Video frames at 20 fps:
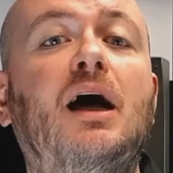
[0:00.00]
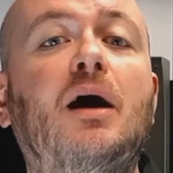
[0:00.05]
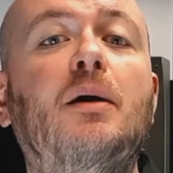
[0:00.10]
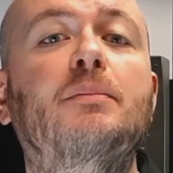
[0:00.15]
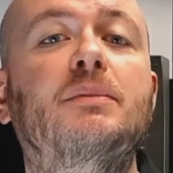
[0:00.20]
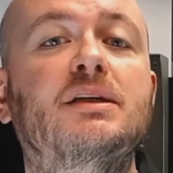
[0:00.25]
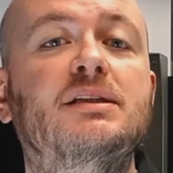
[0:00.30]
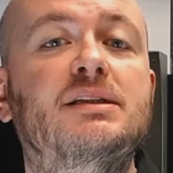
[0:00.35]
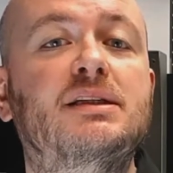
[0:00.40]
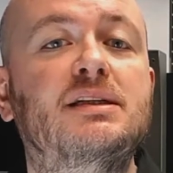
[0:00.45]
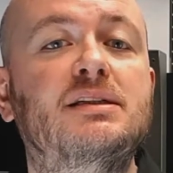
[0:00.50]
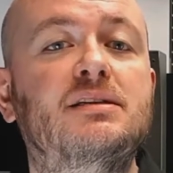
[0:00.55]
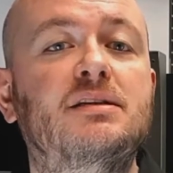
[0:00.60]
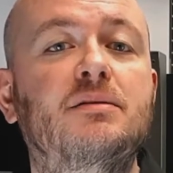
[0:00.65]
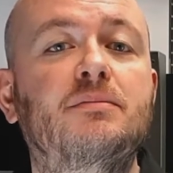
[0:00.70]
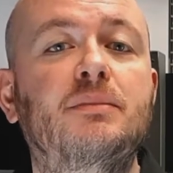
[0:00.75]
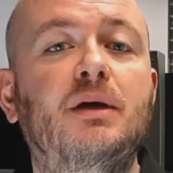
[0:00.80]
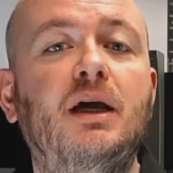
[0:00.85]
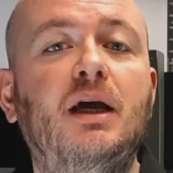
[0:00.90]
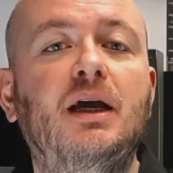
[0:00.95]
up the
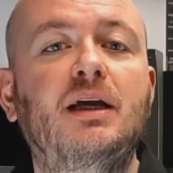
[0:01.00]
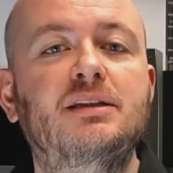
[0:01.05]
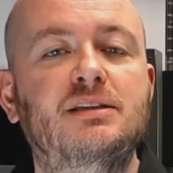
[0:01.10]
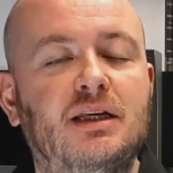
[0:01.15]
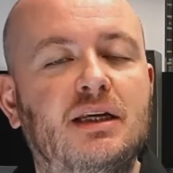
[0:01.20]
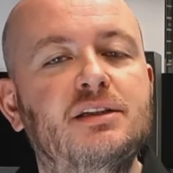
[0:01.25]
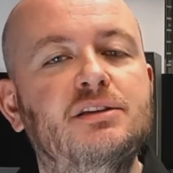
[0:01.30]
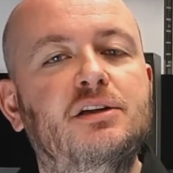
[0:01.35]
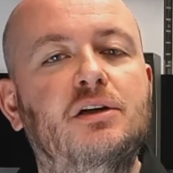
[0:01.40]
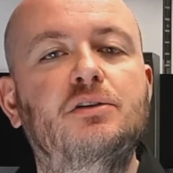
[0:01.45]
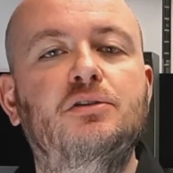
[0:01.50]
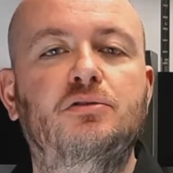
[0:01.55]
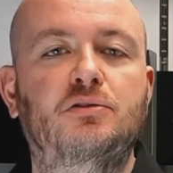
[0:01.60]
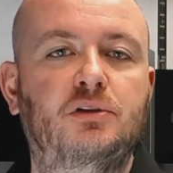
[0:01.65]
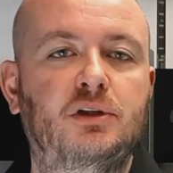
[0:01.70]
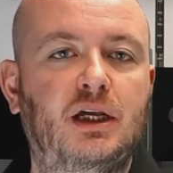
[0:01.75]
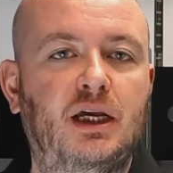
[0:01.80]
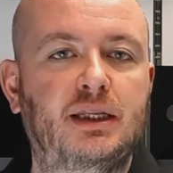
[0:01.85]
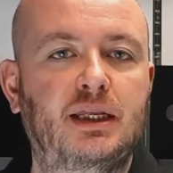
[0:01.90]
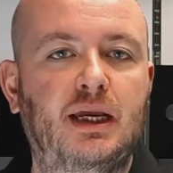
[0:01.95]
system, so let's go
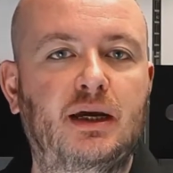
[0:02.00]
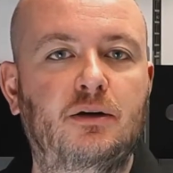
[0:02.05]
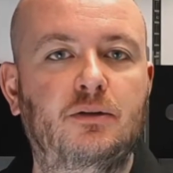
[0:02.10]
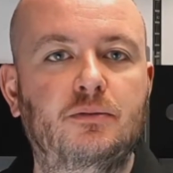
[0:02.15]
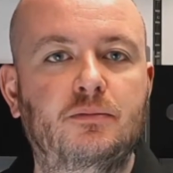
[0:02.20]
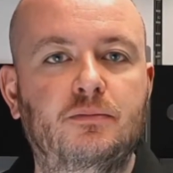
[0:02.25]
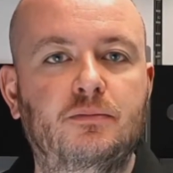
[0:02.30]
through that now.